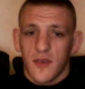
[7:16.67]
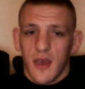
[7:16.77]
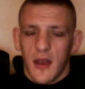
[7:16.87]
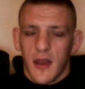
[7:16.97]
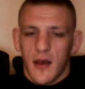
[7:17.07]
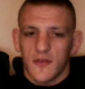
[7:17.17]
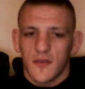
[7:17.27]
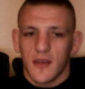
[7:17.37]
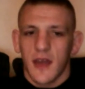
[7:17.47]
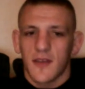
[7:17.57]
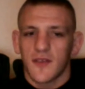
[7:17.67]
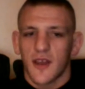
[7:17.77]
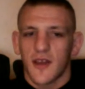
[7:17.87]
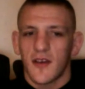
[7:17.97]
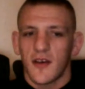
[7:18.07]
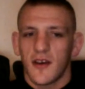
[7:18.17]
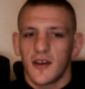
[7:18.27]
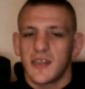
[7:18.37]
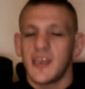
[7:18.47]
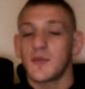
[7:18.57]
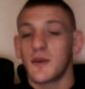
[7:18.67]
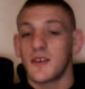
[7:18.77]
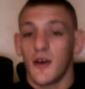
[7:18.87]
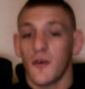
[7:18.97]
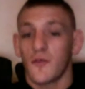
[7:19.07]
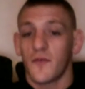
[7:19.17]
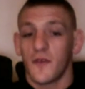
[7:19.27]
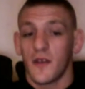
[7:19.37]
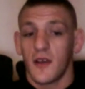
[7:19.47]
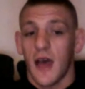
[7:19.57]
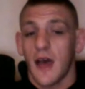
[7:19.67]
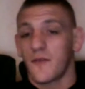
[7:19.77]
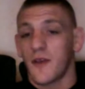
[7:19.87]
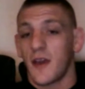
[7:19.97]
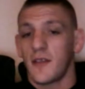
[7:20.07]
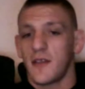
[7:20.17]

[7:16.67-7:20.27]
and kind of trying to teach myself how to fight.